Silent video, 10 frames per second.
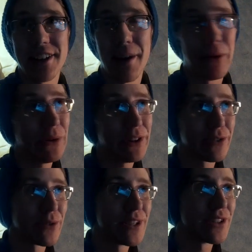I'm only going
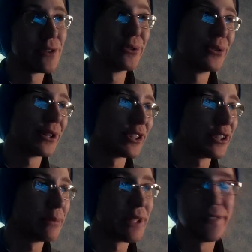to redo a
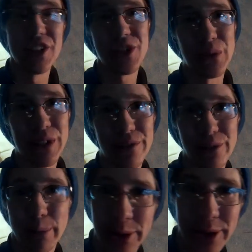little bit of this one
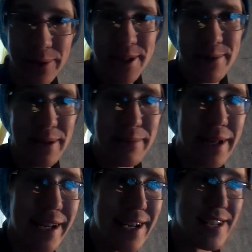for Bulliet Woodsman
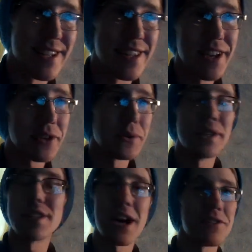because the other
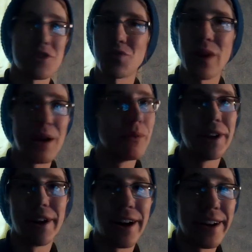ones I was just
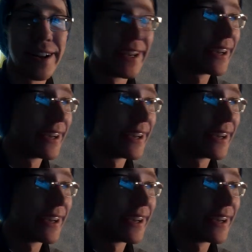rambling on